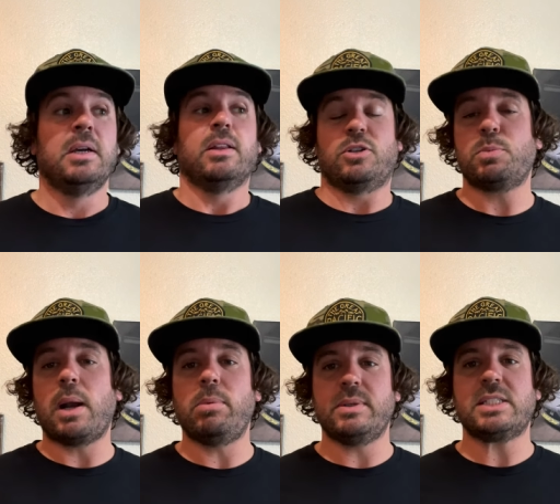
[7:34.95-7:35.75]
there's
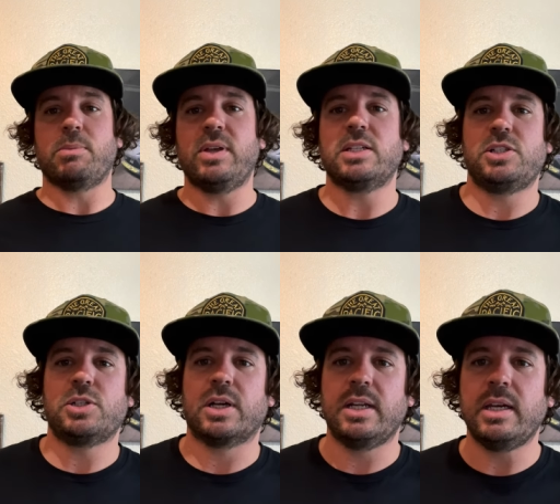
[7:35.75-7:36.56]
probably some things that
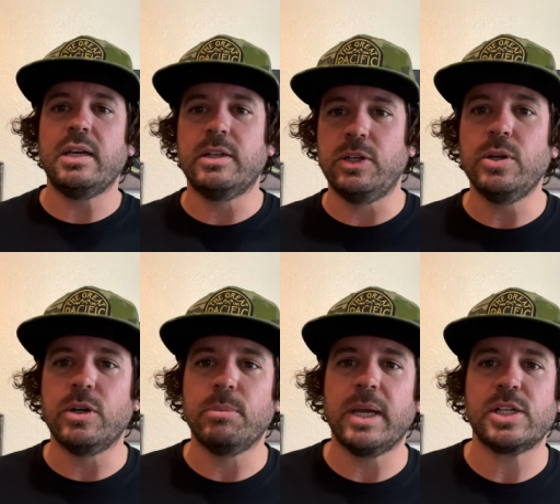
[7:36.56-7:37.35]
you're going to need to do
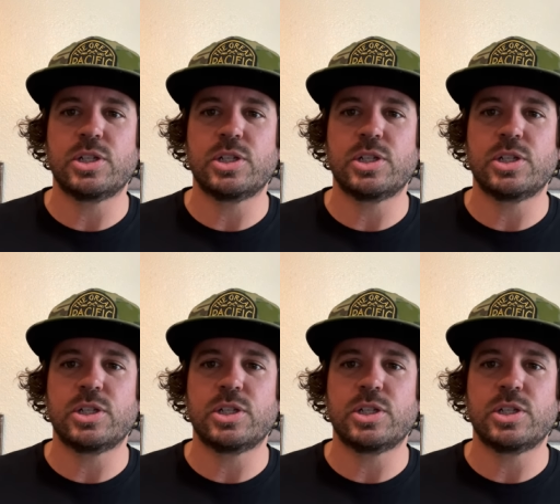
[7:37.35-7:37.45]
to make